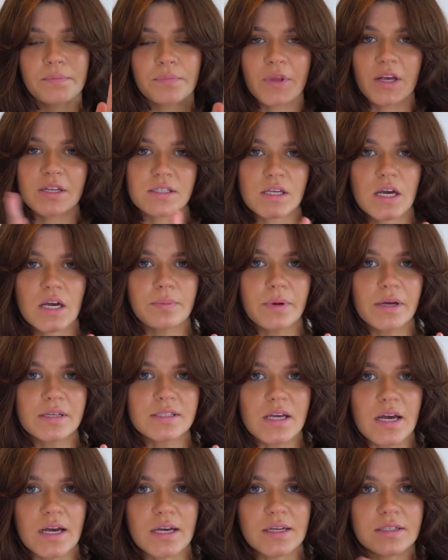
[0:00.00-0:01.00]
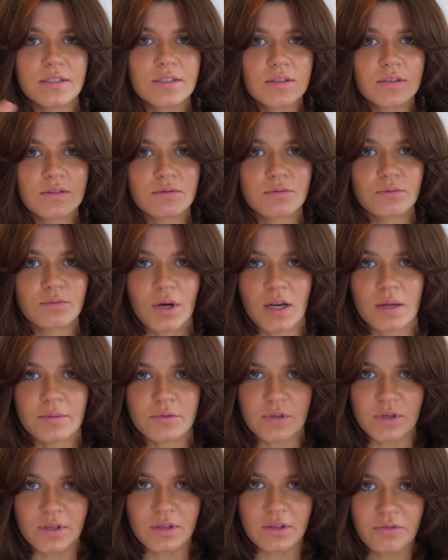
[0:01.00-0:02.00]
a side by side while I'm
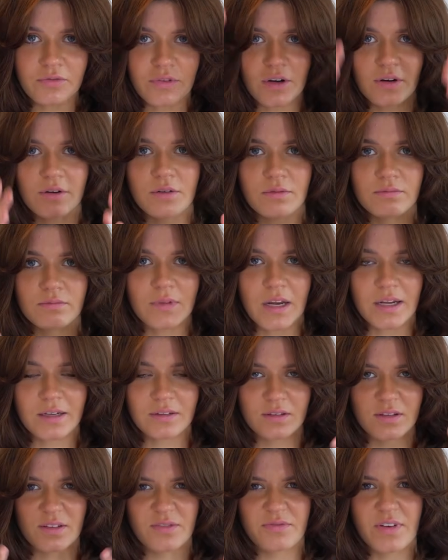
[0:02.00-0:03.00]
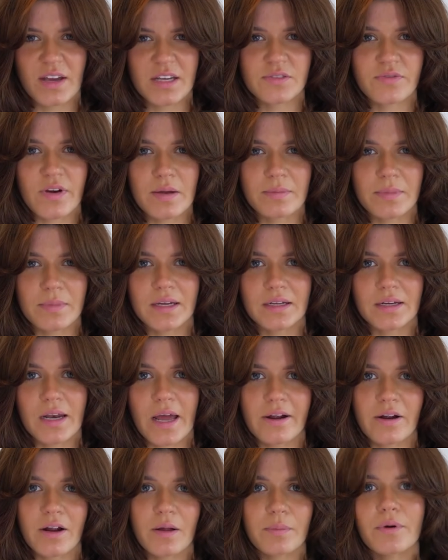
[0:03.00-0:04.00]
doing the front, like the face framing
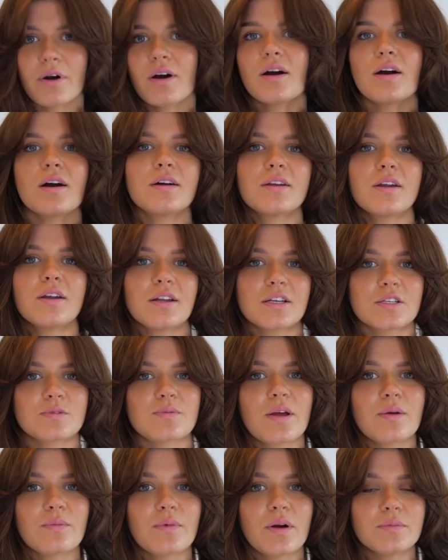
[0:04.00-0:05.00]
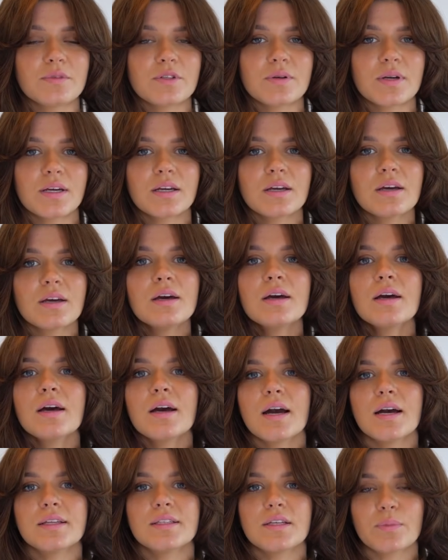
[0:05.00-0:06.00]
layering part, and I'll explain what I'm doing.
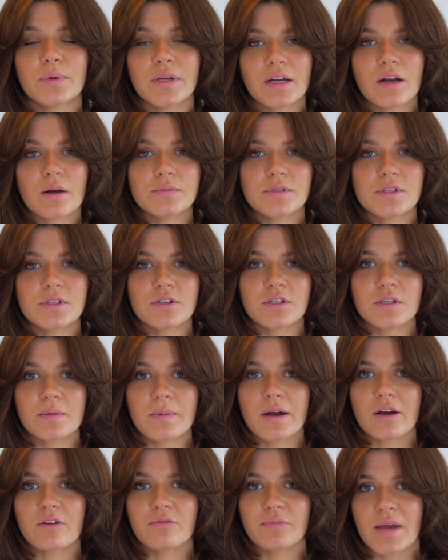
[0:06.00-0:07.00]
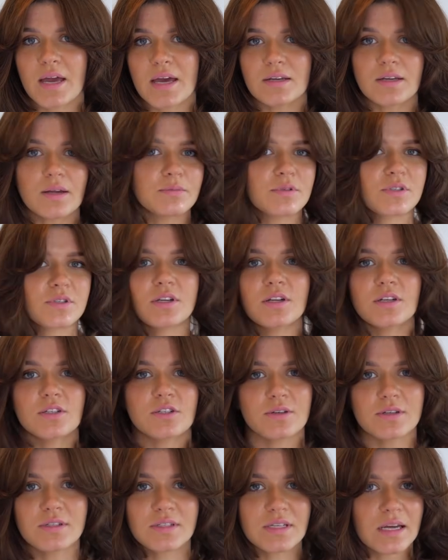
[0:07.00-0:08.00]
And then when it comes to doing the back of my head, I'm just going to do
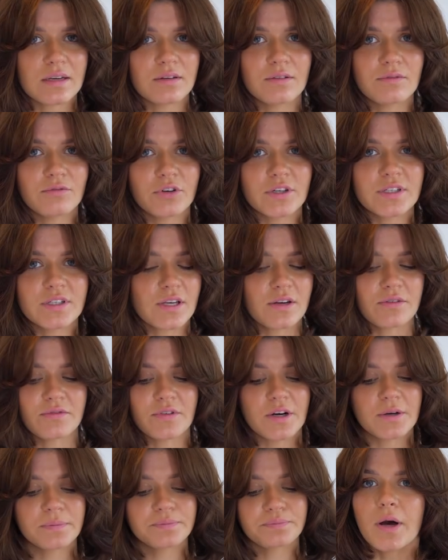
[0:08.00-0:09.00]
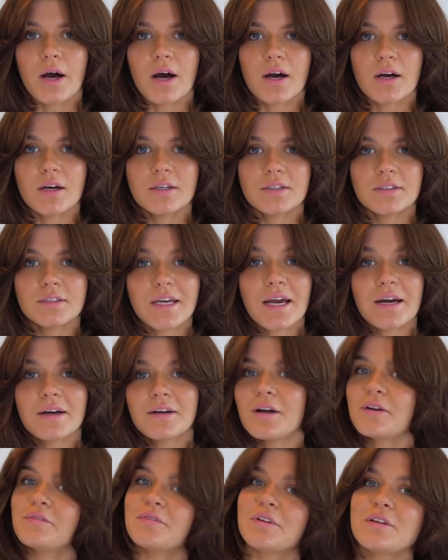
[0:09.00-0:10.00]
a standard voiceover. But yeah,
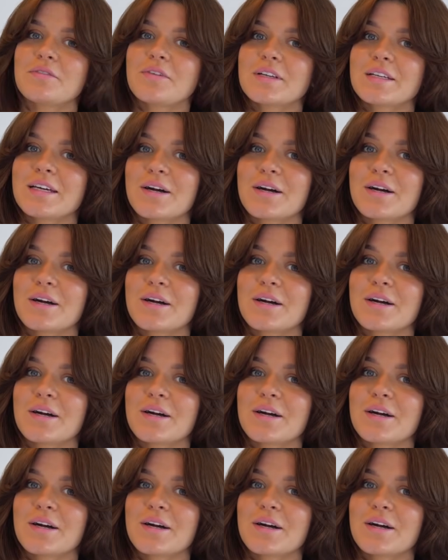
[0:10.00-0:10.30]
hopefully you find it